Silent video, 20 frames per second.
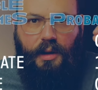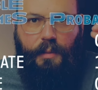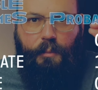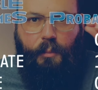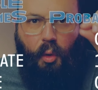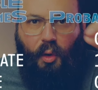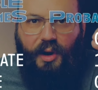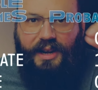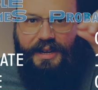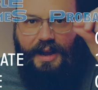
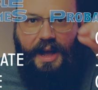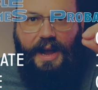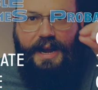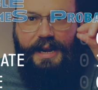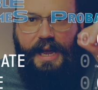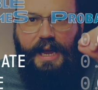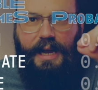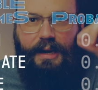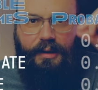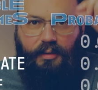point nine
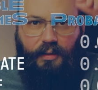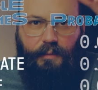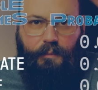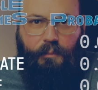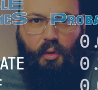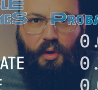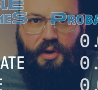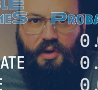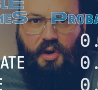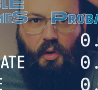eight, zero
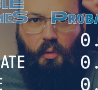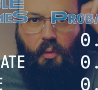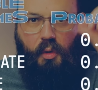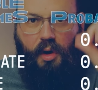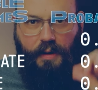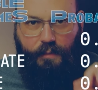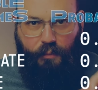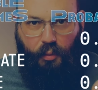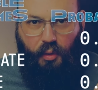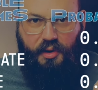point zero
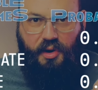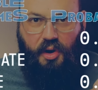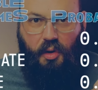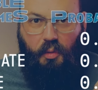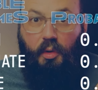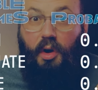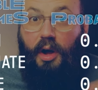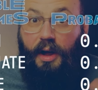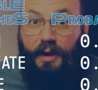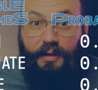one, zero point zero
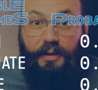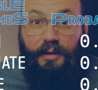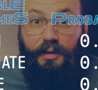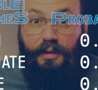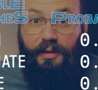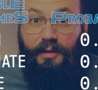one.